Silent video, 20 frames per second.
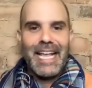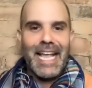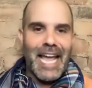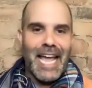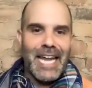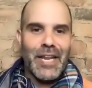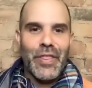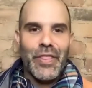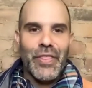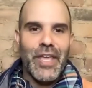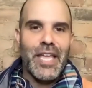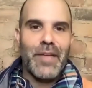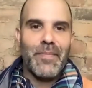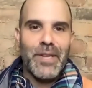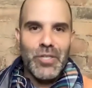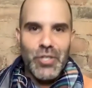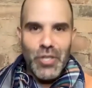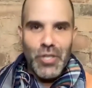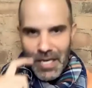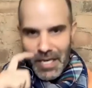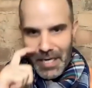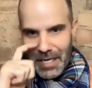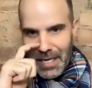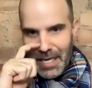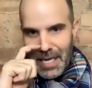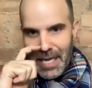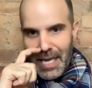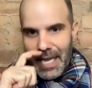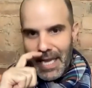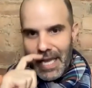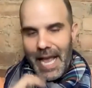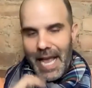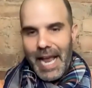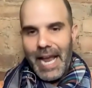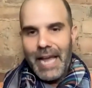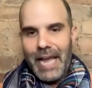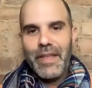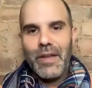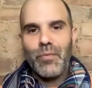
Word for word: kind of thing in a jiggy and